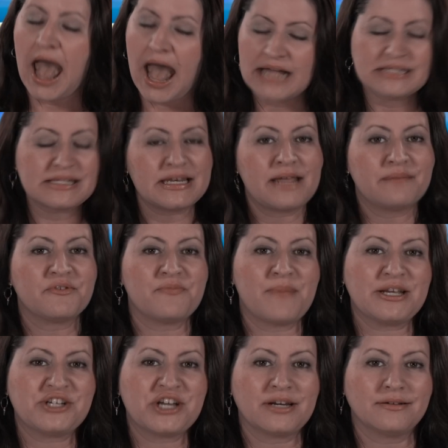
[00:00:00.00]
As the name of
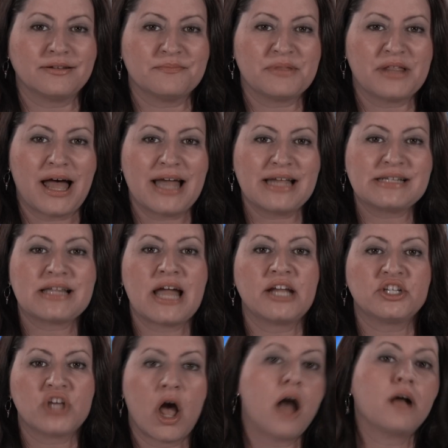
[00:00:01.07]
my channel implies, I
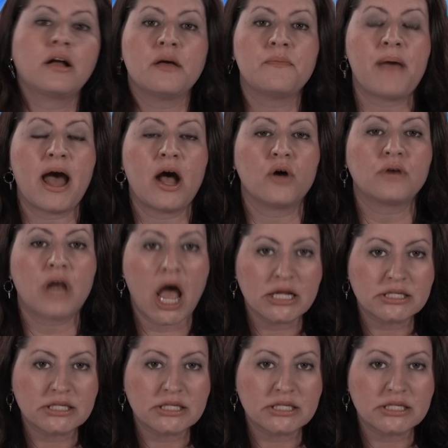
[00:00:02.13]
talk about